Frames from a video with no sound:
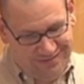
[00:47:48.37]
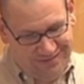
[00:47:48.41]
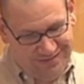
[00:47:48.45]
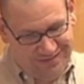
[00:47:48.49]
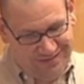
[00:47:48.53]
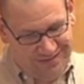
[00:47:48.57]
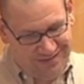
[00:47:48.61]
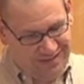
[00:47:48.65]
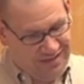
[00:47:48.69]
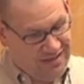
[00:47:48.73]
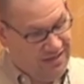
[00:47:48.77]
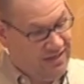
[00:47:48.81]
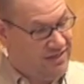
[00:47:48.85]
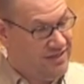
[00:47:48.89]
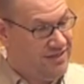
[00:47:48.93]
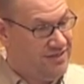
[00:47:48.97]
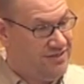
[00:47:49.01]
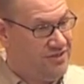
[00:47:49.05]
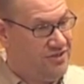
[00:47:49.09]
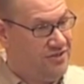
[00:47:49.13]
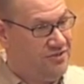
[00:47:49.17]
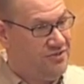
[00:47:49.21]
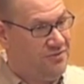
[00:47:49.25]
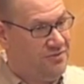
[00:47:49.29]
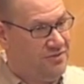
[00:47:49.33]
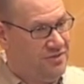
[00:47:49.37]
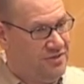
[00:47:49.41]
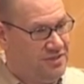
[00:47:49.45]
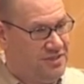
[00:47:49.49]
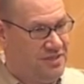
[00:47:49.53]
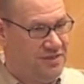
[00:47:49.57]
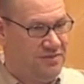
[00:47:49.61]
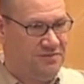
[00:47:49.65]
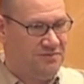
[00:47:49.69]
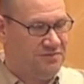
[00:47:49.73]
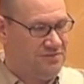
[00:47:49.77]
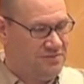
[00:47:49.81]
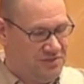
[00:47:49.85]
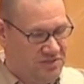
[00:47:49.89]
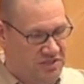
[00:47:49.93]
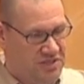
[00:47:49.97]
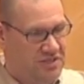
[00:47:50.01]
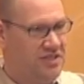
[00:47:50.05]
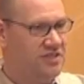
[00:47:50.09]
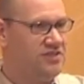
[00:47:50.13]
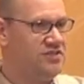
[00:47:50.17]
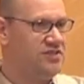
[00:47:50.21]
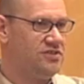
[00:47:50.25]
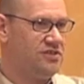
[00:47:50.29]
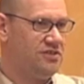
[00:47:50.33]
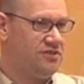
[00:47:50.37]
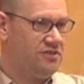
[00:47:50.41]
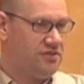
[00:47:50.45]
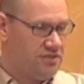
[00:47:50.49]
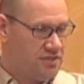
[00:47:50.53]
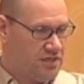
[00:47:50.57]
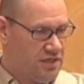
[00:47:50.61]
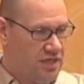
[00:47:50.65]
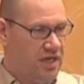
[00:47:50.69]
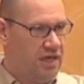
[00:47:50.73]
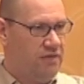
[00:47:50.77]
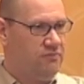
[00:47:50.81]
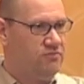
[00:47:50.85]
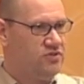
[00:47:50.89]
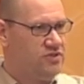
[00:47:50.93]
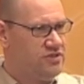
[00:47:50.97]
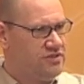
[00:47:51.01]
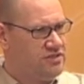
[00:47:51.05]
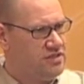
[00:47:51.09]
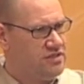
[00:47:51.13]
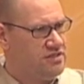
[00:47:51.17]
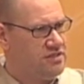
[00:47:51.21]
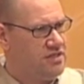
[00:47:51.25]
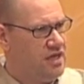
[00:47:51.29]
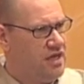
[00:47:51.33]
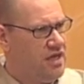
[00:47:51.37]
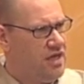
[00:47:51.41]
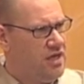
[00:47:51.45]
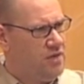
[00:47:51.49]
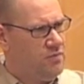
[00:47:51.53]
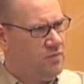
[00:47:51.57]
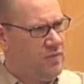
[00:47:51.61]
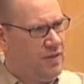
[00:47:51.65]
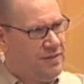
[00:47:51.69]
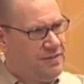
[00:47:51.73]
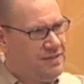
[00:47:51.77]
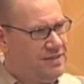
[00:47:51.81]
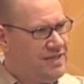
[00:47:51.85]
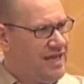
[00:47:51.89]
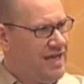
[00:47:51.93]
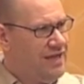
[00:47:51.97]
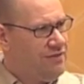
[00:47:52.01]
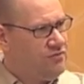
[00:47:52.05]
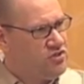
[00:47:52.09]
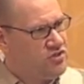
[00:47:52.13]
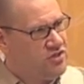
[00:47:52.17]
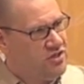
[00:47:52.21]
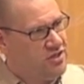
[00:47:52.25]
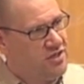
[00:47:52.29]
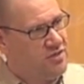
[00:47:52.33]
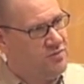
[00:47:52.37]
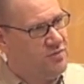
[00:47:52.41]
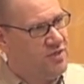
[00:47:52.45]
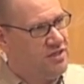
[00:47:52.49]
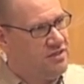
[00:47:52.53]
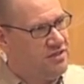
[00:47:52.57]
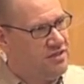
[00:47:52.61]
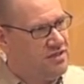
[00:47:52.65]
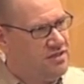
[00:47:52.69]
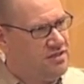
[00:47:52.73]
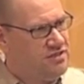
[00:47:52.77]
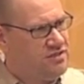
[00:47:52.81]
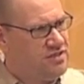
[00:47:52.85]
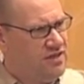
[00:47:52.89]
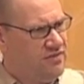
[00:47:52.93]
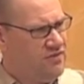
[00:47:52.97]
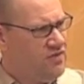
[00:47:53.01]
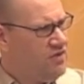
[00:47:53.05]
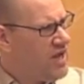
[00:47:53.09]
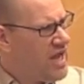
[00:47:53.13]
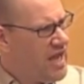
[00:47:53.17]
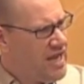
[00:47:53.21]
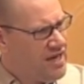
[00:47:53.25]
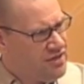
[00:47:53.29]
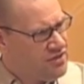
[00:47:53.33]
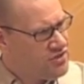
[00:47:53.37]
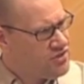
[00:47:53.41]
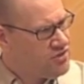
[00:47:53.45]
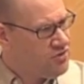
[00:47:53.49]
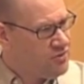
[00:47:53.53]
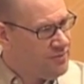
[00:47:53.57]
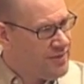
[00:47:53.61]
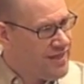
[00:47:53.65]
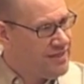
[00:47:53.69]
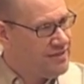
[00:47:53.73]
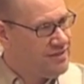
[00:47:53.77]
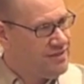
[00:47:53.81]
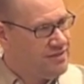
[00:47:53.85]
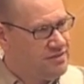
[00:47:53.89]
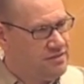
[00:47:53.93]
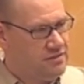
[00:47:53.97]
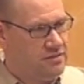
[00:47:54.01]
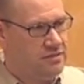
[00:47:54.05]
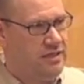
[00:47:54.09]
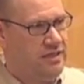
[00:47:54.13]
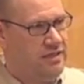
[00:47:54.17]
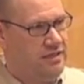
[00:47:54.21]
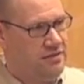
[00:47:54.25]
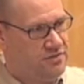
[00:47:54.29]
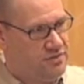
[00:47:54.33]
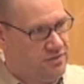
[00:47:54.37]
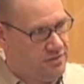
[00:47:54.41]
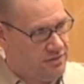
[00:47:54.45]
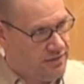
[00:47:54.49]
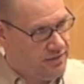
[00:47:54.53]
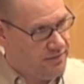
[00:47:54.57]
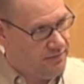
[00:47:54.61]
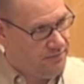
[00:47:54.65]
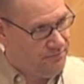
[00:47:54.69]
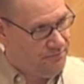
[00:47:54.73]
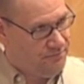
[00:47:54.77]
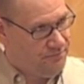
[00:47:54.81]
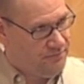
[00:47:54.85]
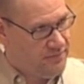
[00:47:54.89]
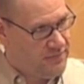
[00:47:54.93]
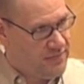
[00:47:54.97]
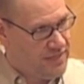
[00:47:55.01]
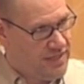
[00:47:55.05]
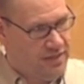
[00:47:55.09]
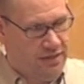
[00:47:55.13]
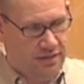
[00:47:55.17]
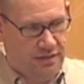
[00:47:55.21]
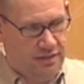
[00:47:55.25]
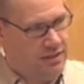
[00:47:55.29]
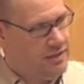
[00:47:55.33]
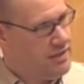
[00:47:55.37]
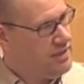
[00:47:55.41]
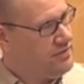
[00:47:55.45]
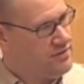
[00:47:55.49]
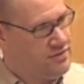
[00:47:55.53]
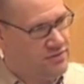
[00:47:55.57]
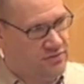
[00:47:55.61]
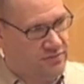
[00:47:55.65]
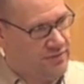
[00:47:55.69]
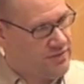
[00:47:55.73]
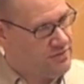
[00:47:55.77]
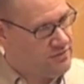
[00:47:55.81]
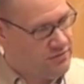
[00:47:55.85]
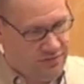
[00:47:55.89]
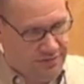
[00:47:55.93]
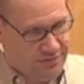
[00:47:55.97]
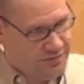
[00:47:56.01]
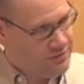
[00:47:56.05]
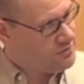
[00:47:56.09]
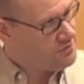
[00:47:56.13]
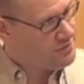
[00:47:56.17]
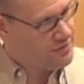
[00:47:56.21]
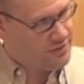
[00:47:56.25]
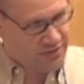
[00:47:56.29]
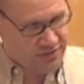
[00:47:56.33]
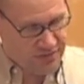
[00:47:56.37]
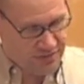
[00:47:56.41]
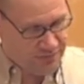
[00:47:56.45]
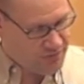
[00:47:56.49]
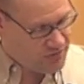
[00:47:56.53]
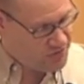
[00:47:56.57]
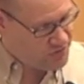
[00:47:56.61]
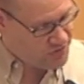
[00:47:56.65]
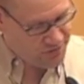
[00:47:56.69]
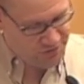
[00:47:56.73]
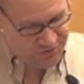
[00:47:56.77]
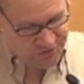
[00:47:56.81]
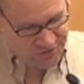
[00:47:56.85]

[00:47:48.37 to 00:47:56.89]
she's like, oh, I didn't know you were on. Then she does this all the time. She says, my dad was talking about this. Have you ever had a show about this? Yes, honey. You don't listen to my show,